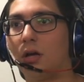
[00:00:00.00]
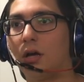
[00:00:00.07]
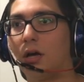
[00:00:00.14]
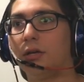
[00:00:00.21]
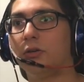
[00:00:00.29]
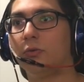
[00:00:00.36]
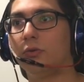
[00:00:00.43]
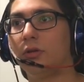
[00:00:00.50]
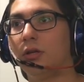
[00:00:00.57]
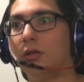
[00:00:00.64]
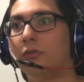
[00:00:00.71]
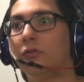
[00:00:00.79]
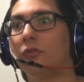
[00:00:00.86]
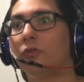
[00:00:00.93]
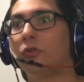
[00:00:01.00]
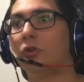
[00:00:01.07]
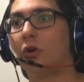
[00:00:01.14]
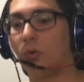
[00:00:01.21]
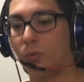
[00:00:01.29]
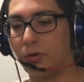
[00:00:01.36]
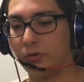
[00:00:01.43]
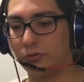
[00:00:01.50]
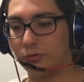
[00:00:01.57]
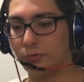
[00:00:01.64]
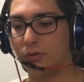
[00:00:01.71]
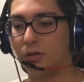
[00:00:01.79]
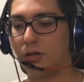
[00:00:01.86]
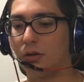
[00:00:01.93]
uh, you need to go
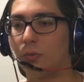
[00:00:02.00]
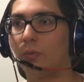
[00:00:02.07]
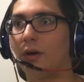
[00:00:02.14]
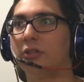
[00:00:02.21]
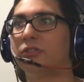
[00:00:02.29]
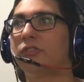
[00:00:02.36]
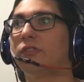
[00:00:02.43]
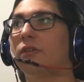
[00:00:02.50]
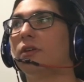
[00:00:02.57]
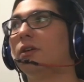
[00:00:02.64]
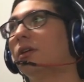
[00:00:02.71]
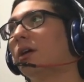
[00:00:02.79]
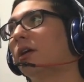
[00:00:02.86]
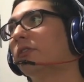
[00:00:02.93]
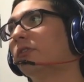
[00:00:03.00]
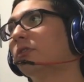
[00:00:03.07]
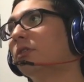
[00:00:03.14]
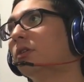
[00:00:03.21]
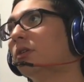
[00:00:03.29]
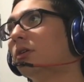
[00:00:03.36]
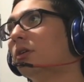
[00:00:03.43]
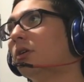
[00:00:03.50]
into the registry editor.